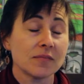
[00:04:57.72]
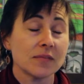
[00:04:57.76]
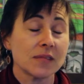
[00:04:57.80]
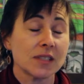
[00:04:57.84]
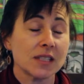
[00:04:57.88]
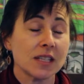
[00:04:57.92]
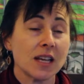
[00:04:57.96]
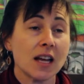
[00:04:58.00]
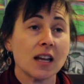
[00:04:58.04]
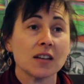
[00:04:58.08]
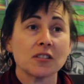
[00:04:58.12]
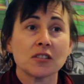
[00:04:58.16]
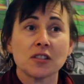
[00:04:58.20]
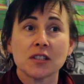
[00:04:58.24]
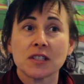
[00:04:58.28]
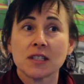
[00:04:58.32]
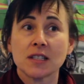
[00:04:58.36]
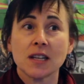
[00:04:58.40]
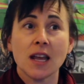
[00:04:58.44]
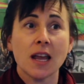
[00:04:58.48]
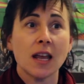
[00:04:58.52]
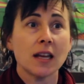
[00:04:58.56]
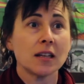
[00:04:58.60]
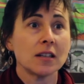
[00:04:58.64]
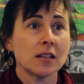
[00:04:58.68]
such
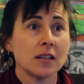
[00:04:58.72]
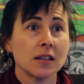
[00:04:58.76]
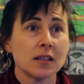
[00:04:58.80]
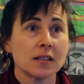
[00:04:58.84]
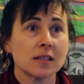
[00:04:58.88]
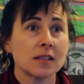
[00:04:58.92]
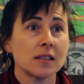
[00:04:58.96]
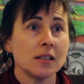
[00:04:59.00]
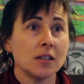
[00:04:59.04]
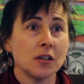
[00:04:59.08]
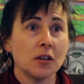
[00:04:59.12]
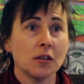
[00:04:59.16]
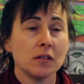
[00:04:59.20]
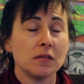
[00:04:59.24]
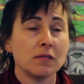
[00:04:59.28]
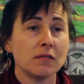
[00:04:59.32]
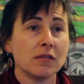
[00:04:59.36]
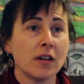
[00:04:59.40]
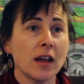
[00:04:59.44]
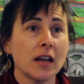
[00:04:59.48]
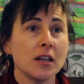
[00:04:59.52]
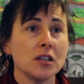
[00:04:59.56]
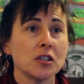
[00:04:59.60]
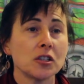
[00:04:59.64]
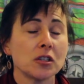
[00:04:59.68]
sadness, you know,
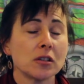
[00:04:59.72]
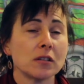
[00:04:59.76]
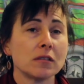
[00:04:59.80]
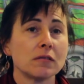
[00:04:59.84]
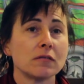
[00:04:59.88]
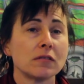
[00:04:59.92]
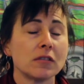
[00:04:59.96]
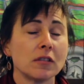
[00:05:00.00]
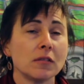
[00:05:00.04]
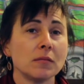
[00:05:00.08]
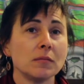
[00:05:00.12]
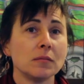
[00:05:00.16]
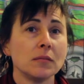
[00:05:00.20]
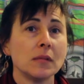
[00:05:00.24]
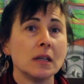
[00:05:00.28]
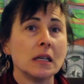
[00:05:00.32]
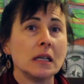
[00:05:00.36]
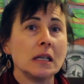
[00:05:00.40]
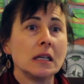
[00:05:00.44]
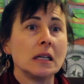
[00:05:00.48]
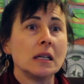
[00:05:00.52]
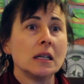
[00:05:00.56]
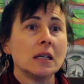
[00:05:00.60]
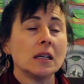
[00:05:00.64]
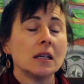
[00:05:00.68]
invasion from
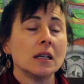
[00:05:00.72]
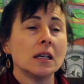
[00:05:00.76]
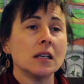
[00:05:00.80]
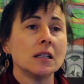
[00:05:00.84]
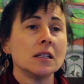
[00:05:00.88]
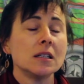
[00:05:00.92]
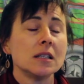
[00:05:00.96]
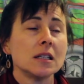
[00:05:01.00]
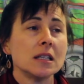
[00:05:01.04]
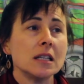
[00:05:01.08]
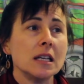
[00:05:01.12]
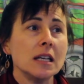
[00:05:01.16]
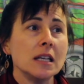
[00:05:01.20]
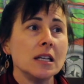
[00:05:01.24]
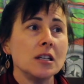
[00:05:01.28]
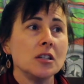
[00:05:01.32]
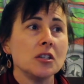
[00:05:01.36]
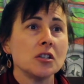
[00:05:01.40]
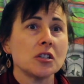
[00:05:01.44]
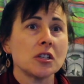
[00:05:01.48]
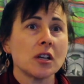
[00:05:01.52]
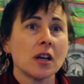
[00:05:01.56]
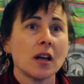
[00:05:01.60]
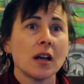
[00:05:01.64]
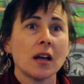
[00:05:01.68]

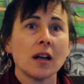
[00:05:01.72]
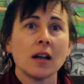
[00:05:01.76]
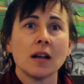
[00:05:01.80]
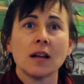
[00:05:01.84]
Indonesia,